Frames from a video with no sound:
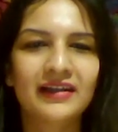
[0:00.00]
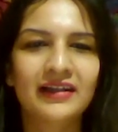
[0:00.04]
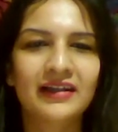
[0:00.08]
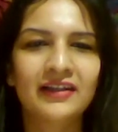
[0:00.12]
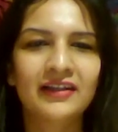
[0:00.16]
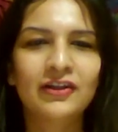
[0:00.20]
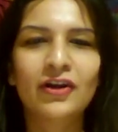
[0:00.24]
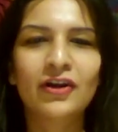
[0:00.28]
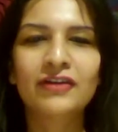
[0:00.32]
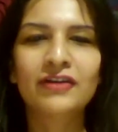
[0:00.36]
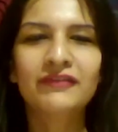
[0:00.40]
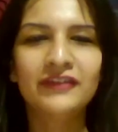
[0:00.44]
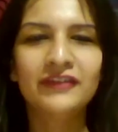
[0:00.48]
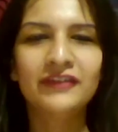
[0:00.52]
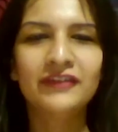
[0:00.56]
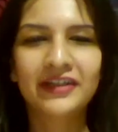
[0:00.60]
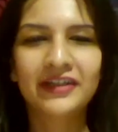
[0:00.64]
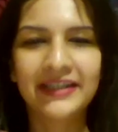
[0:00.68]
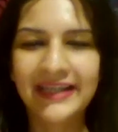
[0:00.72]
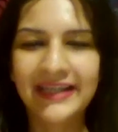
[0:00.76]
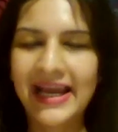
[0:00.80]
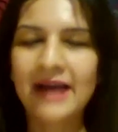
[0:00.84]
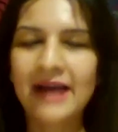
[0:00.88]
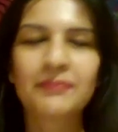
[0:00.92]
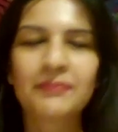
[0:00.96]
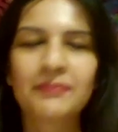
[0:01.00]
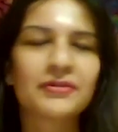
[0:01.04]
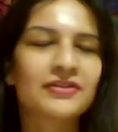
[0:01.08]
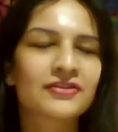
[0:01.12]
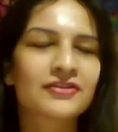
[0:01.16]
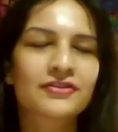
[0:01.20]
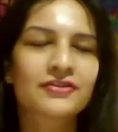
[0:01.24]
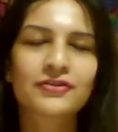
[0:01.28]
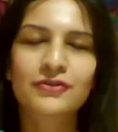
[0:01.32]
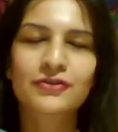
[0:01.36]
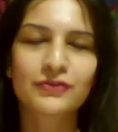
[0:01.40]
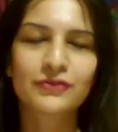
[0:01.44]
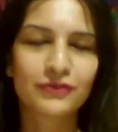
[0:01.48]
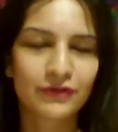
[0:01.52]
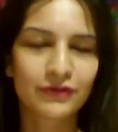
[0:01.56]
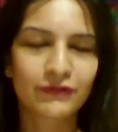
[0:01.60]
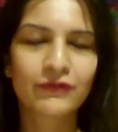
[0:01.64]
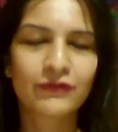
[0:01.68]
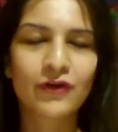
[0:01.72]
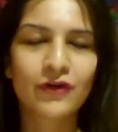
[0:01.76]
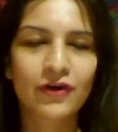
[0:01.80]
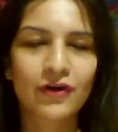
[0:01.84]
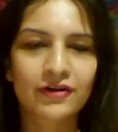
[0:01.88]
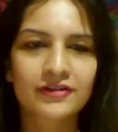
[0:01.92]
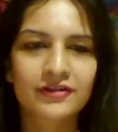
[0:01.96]
A lot of learning happens through,
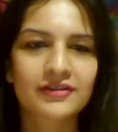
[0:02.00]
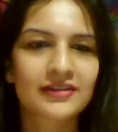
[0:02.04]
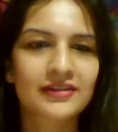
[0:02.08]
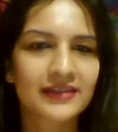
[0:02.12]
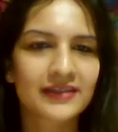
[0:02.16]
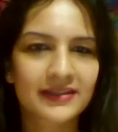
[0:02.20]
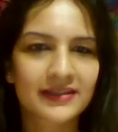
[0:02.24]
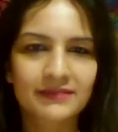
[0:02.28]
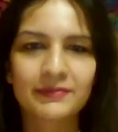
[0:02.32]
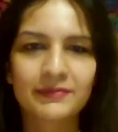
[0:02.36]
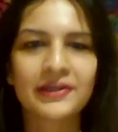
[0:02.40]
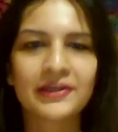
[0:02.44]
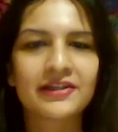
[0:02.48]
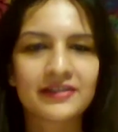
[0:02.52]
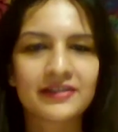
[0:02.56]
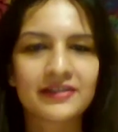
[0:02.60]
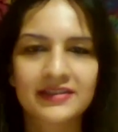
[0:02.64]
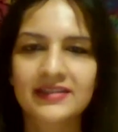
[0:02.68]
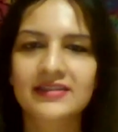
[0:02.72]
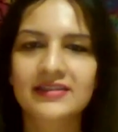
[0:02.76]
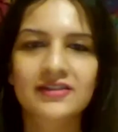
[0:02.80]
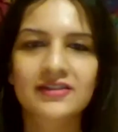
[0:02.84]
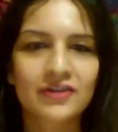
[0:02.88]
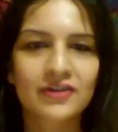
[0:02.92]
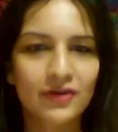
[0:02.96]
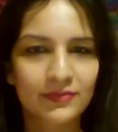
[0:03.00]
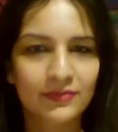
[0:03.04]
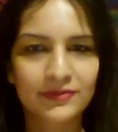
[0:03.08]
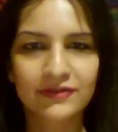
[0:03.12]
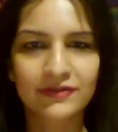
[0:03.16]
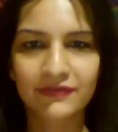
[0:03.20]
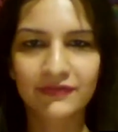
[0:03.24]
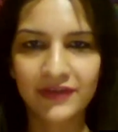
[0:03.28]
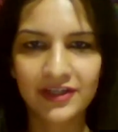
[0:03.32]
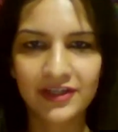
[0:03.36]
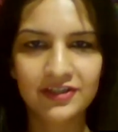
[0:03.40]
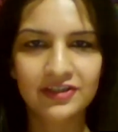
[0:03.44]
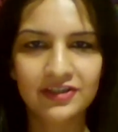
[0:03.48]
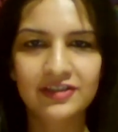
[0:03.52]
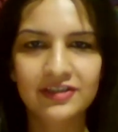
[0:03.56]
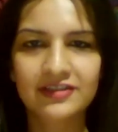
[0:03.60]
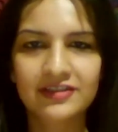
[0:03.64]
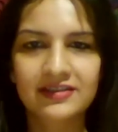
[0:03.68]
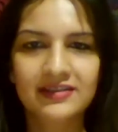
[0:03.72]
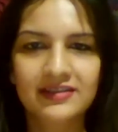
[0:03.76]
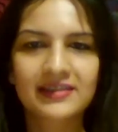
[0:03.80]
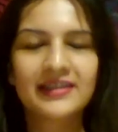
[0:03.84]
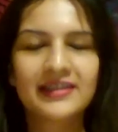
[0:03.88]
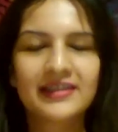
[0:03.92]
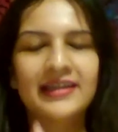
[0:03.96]
of course, experiences and
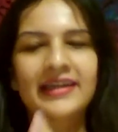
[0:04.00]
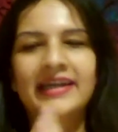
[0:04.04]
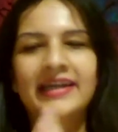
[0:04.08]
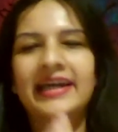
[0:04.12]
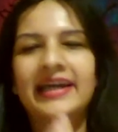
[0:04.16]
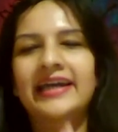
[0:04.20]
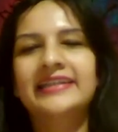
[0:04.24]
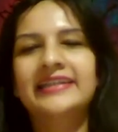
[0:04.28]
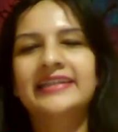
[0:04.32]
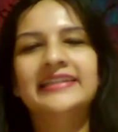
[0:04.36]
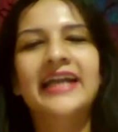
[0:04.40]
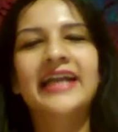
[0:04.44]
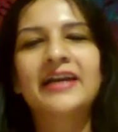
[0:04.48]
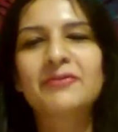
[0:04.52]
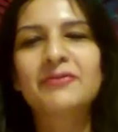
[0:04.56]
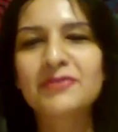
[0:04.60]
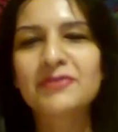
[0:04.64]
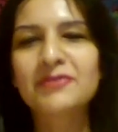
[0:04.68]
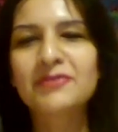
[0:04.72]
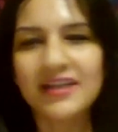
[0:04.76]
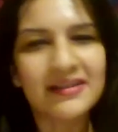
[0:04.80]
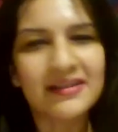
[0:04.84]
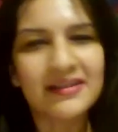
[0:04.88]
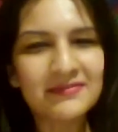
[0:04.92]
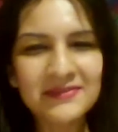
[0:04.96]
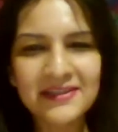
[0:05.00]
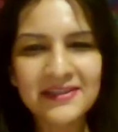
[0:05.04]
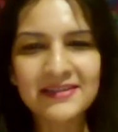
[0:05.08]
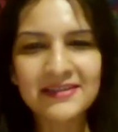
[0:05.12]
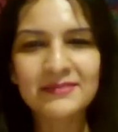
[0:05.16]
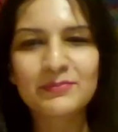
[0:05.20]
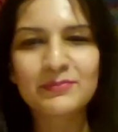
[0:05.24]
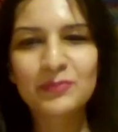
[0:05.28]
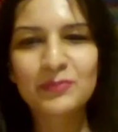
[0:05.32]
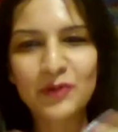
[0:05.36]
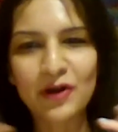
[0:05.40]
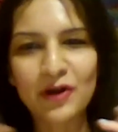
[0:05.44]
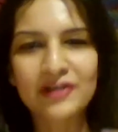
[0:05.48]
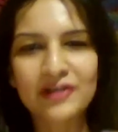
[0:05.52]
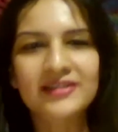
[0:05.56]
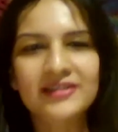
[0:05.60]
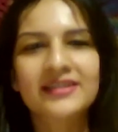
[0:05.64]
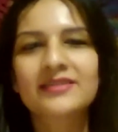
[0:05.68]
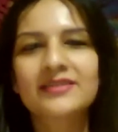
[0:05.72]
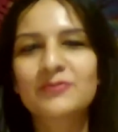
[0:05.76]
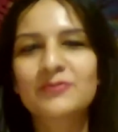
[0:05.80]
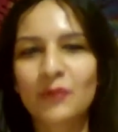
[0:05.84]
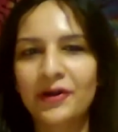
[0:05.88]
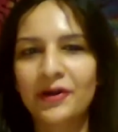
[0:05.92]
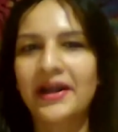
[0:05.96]
observations, and language helps us
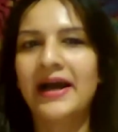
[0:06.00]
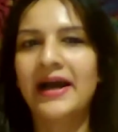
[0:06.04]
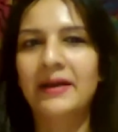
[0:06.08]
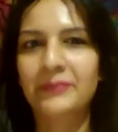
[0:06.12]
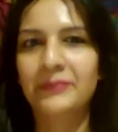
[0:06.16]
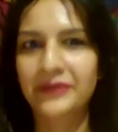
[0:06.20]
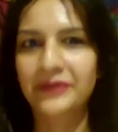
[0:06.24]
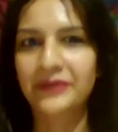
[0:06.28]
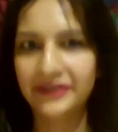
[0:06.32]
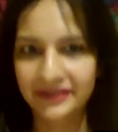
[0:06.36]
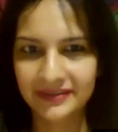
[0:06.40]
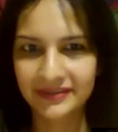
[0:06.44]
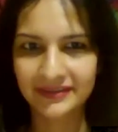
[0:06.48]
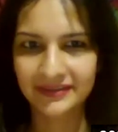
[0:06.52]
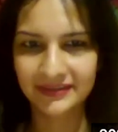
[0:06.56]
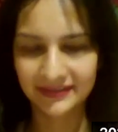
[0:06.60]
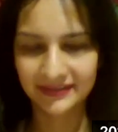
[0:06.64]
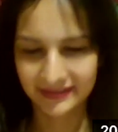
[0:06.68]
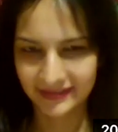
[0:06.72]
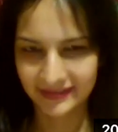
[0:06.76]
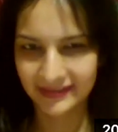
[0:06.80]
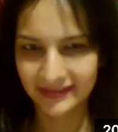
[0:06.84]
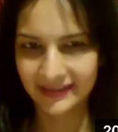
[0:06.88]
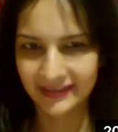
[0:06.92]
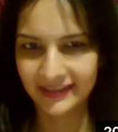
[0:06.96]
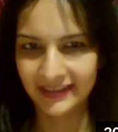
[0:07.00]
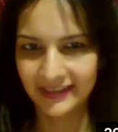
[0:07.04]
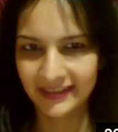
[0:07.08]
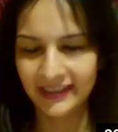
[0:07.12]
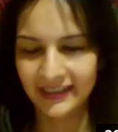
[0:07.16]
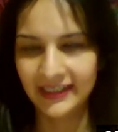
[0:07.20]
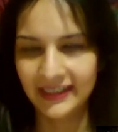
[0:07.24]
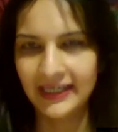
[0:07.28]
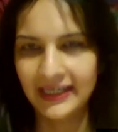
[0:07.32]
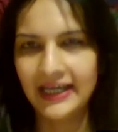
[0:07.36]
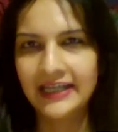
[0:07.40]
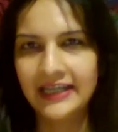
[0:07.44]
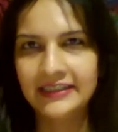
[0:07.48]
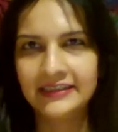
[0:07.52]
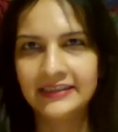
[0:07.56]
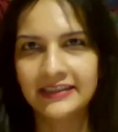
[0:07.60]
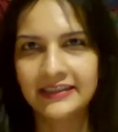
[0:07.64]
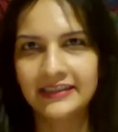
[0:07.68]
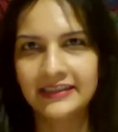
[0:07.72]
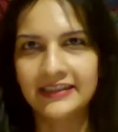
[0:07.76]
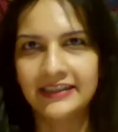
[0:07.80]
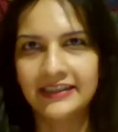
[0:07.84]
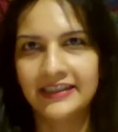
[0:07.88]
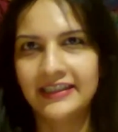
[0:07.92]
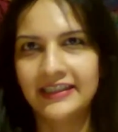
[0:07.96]
process what happened.
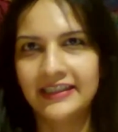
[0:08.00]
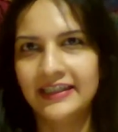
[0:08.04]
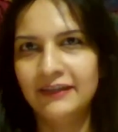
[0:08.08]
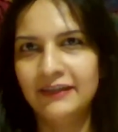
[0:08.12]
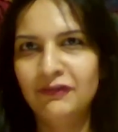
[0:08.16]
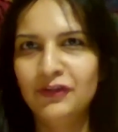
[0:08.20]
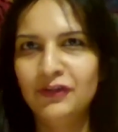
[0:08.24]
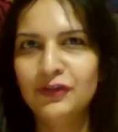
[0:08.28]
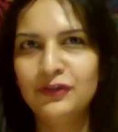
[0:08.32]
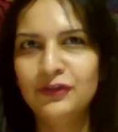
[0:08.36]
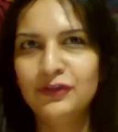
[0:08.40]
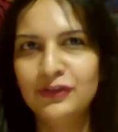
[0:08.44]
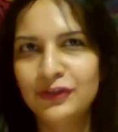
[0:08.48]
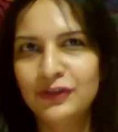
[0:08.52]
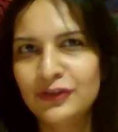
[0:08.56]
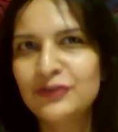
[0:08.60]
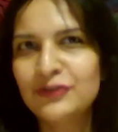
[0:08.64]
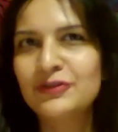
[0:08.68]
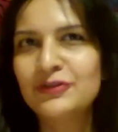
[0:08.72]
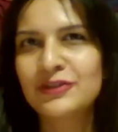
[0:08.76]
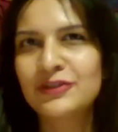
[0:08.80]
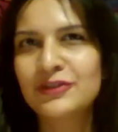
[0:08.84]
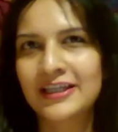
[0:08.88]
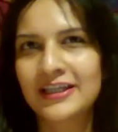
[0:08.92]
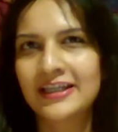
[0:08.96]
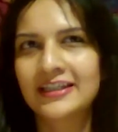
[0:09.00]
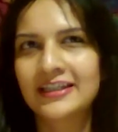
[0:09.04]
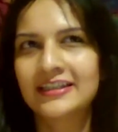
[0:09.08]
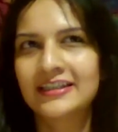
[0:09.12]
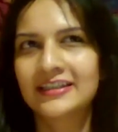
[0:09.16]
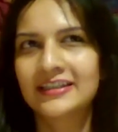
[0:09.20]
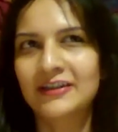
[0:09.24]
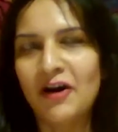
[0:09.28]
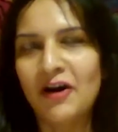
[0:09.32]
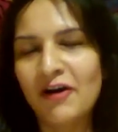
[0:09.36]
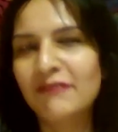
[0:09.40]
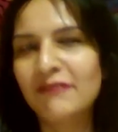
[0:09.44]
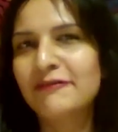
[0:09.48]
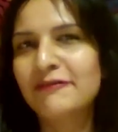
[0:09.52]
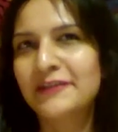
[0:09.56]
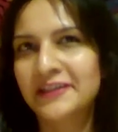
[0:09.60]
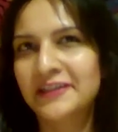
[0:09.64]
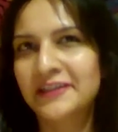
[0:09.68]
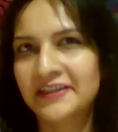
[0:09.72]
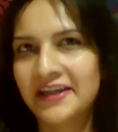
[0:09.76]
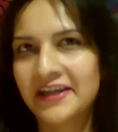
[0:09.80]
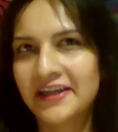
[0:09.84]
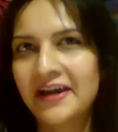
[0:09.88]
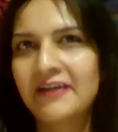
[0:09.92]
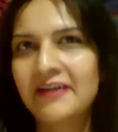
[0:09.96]
And if you use it often
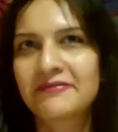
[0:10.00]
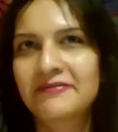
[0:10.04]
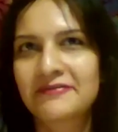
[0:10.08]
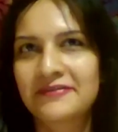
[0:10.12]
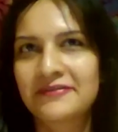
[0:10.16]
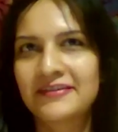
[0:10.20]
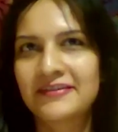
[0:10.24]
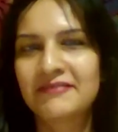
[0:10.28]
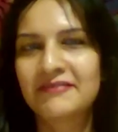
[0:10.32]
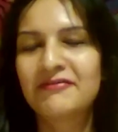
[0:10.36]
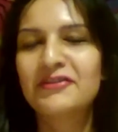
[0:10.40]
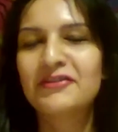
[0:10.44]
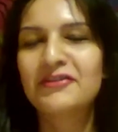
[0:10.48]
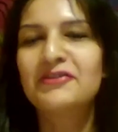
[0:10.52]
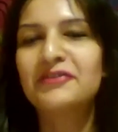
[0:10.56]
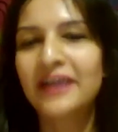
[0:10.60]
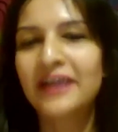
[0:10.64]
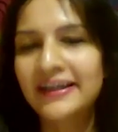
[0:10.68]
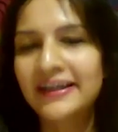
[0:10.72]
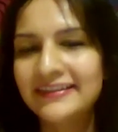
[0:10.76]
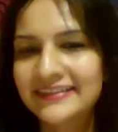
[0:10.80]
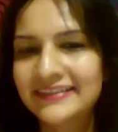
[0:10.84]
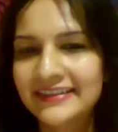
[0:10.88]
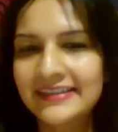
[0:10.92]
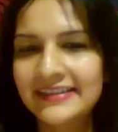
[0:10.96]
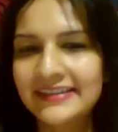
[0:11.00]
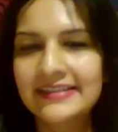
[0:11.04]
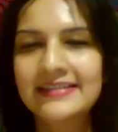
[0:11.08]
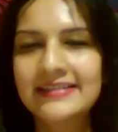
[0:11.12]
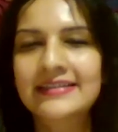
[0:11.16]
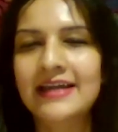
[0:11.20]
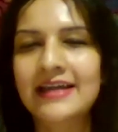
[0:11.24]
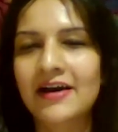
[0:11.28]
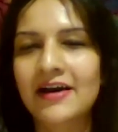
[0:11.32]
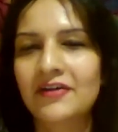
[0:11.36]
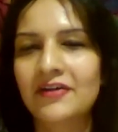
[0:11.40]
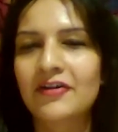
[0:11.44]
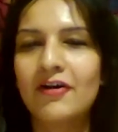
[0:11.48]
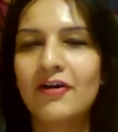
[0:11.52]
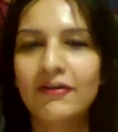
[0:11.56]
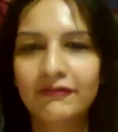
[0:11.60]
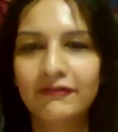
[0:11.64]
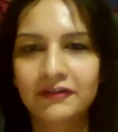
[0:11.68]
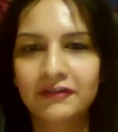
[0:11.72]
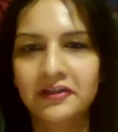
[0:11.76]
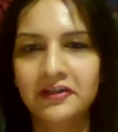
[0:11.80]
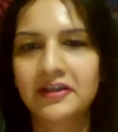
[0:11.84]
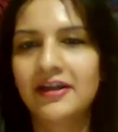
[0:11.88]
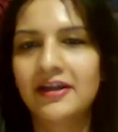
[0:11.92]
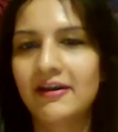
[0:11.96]
enough, if you write things down
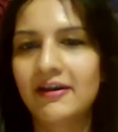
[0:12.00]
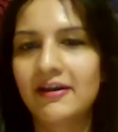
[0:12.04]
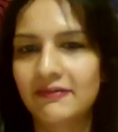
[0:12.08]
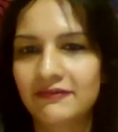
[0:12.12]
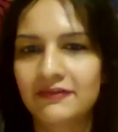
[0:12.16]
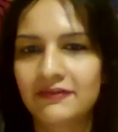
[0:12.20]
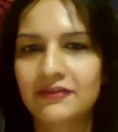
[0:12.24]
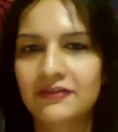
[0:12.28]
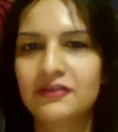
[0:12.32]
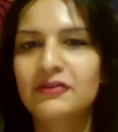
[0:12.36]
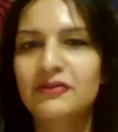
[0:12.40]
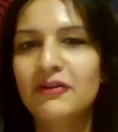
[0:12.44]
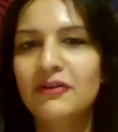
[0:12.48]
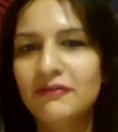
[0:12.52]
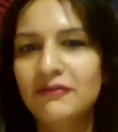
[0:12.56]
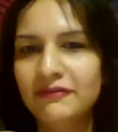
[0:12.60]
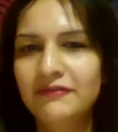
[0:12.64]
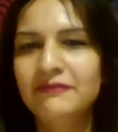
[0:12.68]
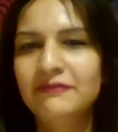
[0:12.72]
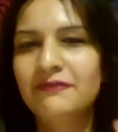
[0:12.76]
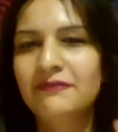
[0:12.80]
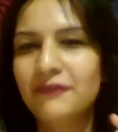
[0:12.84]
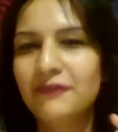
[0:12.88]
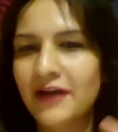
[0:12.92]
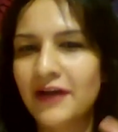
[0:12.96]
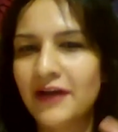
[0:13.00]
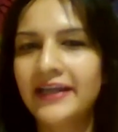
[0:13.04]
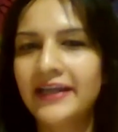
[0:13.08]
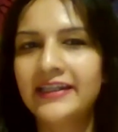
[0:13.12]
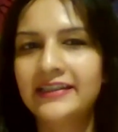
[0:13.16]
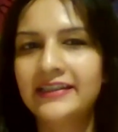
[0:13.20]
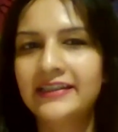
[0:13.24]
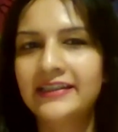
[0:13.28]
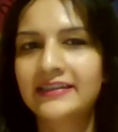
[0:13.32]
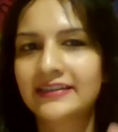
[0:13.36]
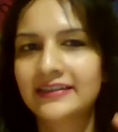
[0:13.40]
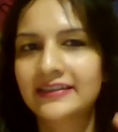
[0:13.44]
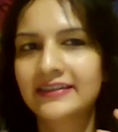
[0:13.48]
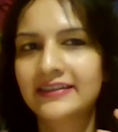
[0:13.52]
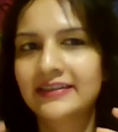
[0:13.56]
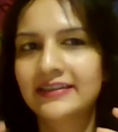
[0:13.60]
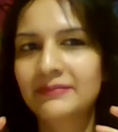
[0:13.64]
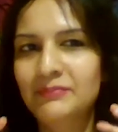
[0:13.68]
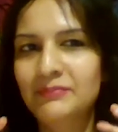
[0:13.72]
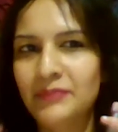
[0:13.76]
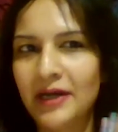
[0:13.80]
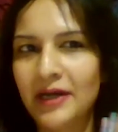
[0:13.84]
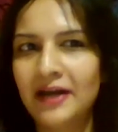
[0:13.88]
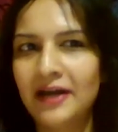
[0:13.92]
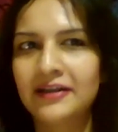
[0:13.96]
often enough, you'll often find
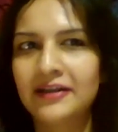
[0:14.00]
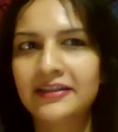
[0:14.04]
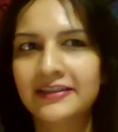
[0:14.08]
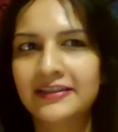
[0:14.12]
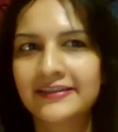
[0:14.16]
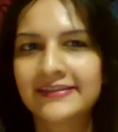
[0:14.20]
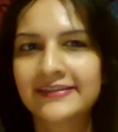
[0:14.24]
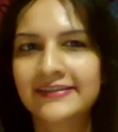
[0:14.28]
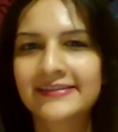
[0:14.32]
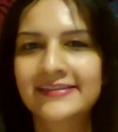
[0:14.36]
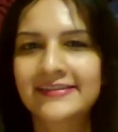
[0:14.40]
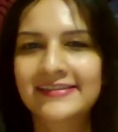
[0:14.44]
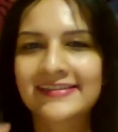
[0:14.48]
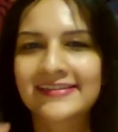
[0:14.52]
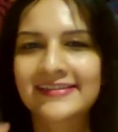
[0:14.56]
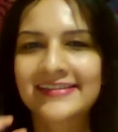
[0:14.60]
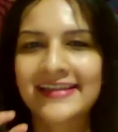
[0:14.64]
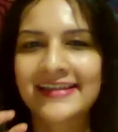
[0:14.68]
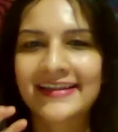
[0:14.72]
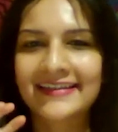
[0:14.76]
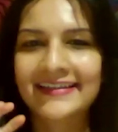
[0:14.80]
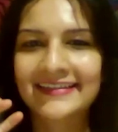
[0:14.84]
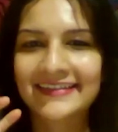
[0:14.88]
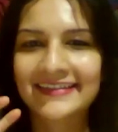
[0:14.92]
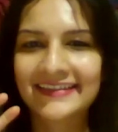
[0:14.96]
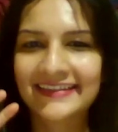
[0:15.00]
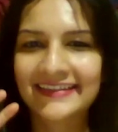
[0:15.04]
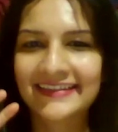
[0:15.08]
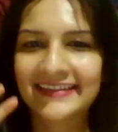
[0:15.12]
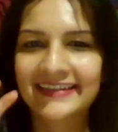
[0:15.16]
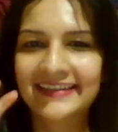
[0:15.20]
parallels and